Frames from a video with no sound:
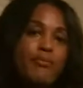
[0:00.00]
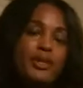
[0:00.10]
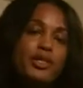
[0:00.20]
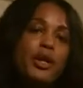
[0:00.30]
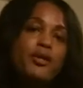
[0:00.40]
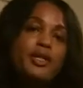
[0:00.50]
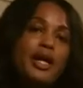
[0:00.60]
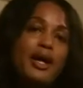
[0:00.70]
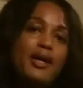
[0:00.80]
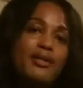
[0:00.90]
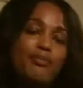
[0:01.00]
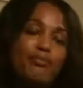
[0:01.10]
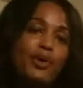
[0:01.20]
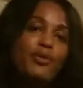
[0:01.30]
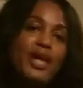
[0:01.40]
My daughter and I
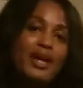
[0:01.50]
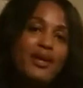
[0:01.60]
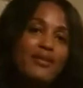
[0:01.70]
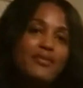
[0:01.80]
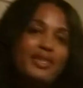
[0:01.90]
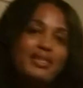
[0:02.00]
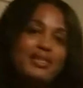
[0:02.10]
both have the